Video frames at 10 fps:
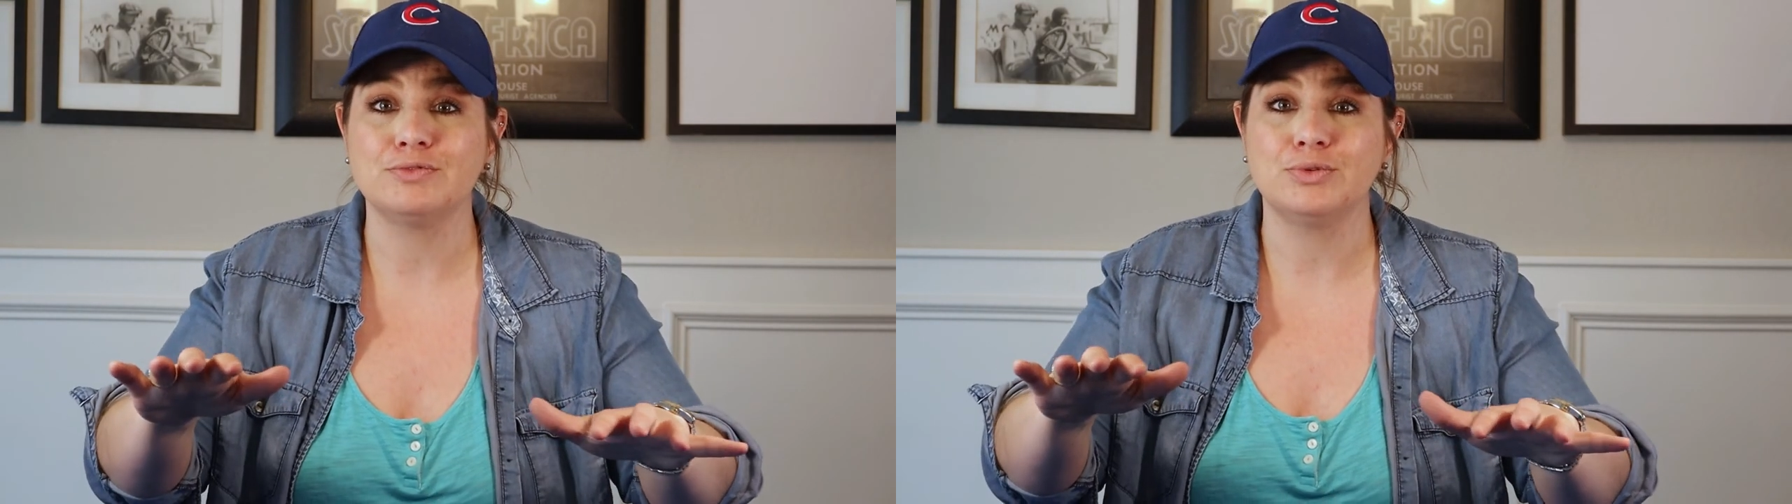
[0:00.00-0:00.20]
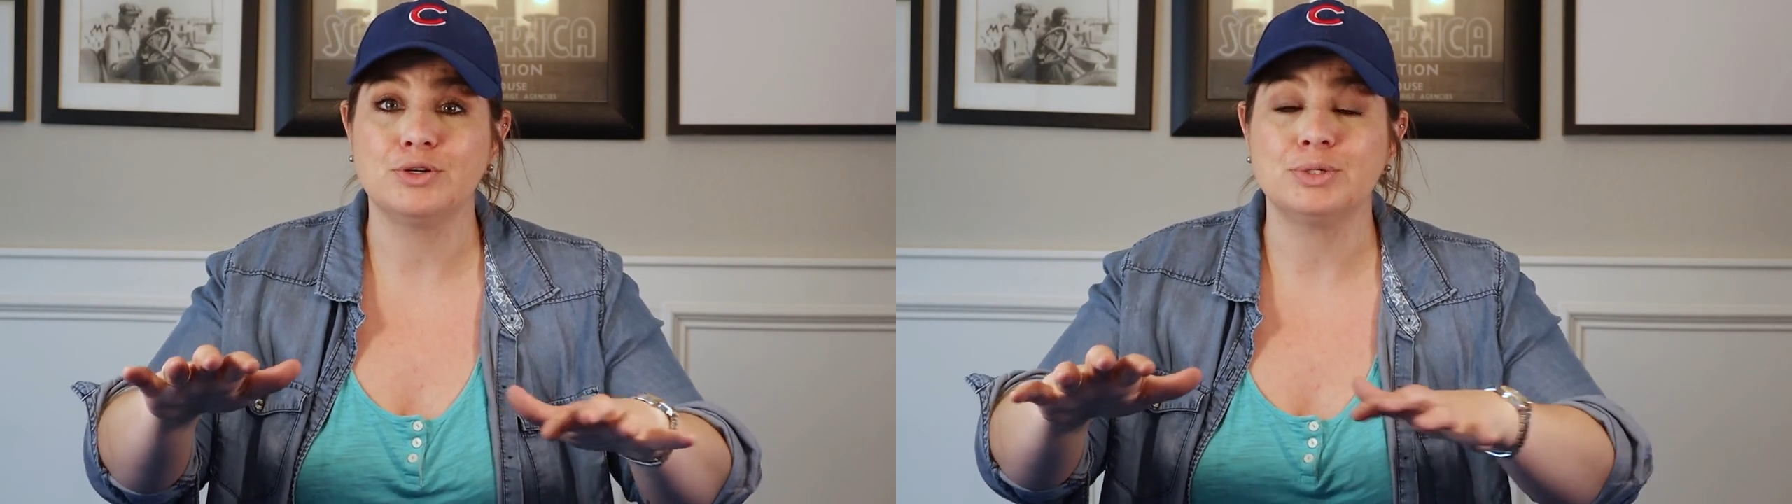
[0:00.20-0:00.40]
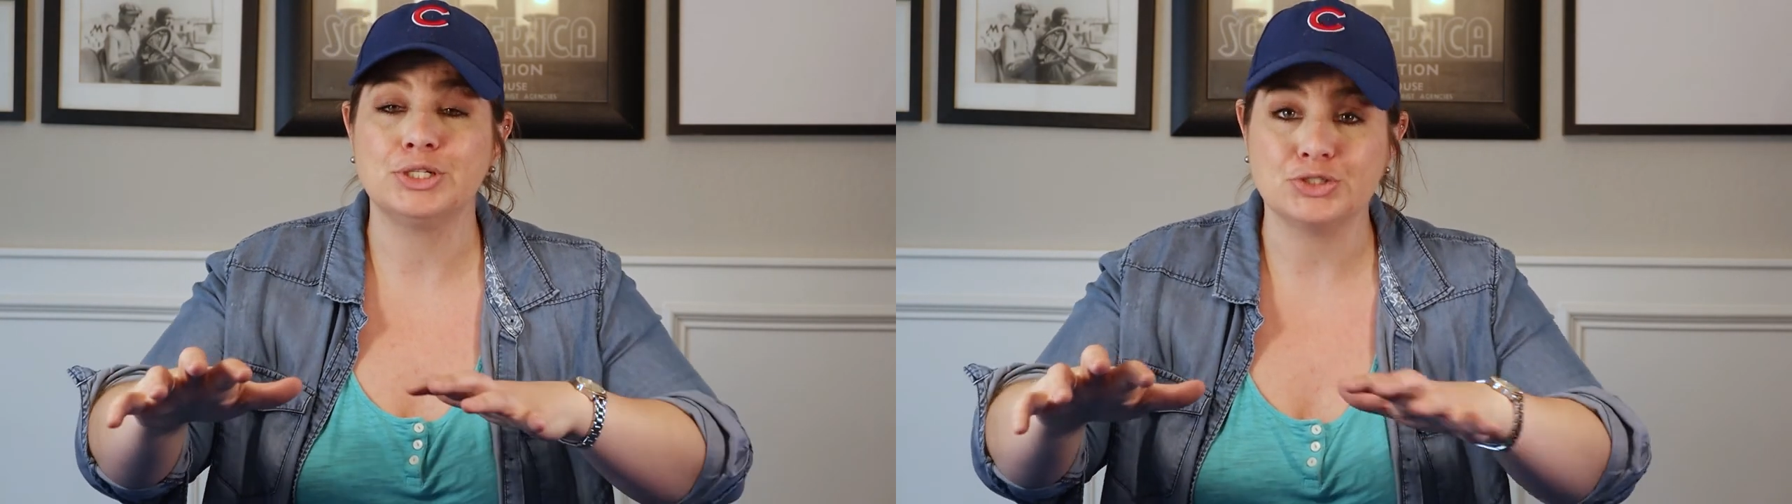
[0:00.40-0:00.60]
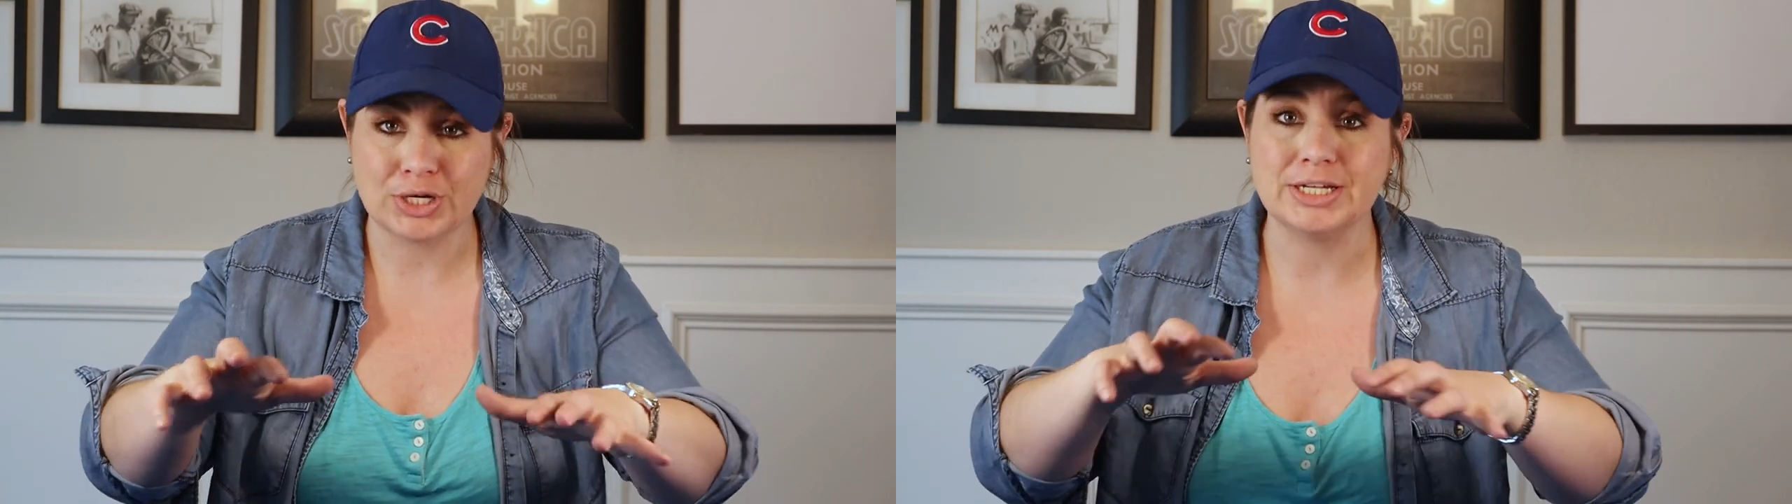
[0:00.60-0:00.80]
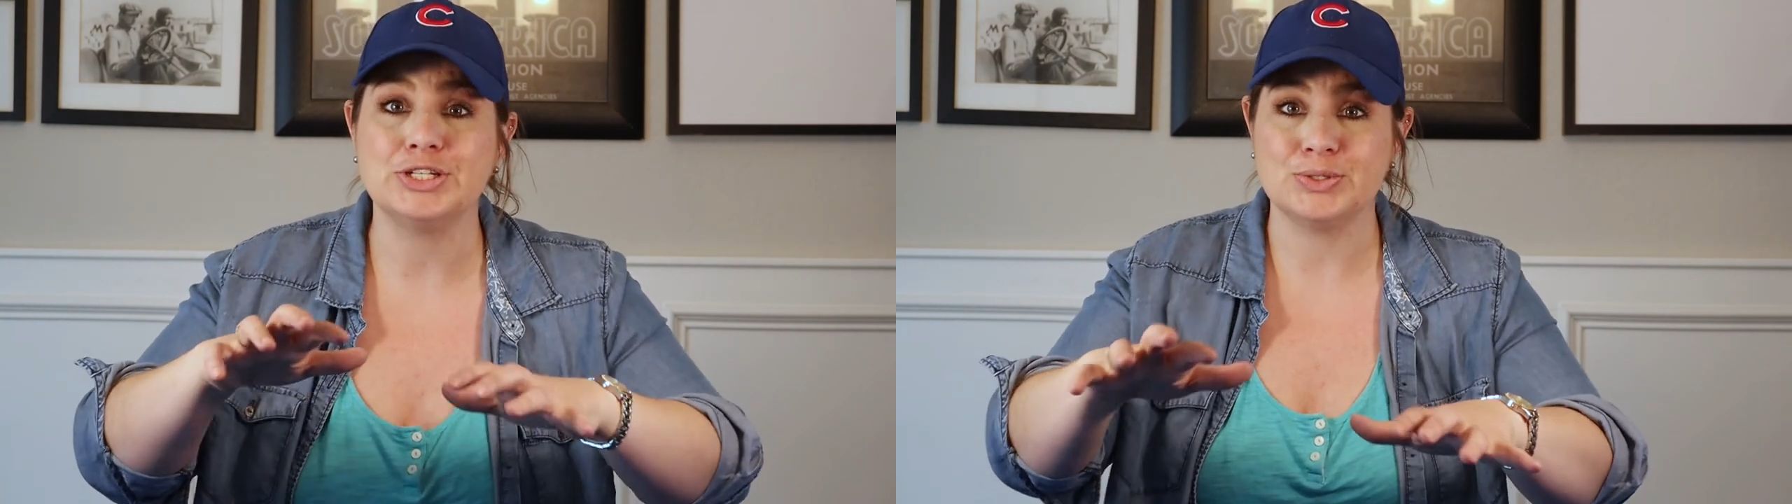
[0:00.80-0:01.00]
the floor when you're
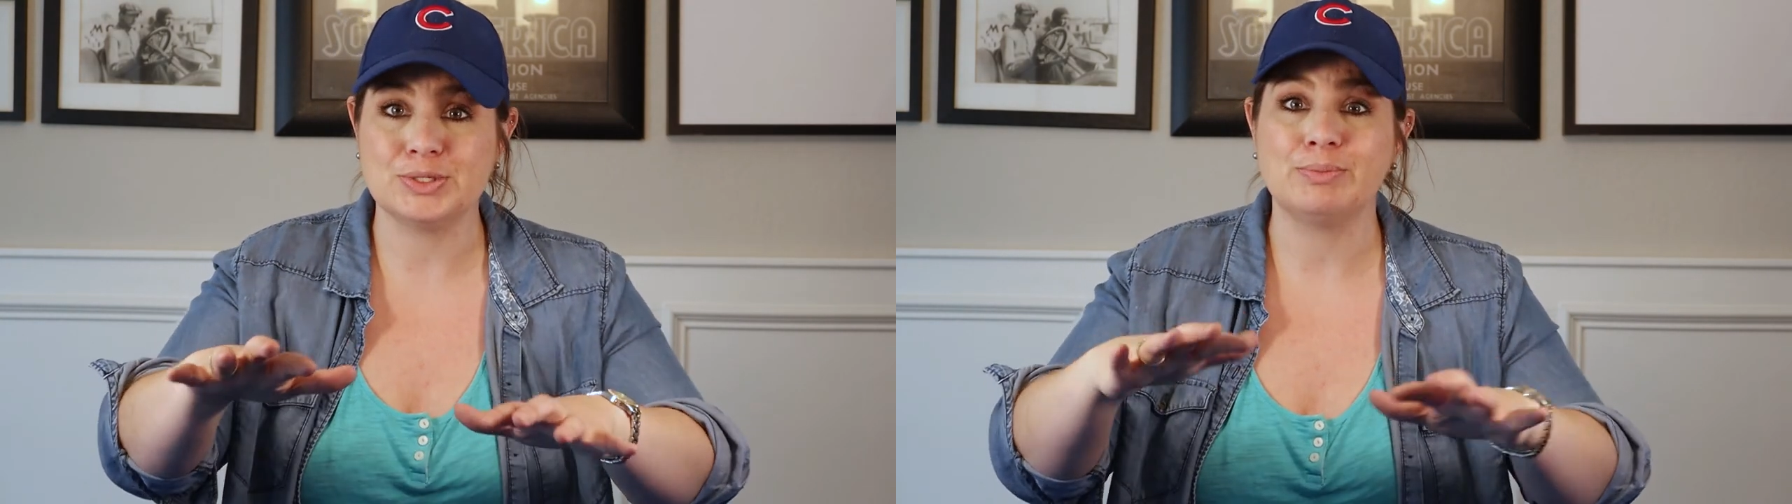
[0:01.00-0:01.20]
trying to do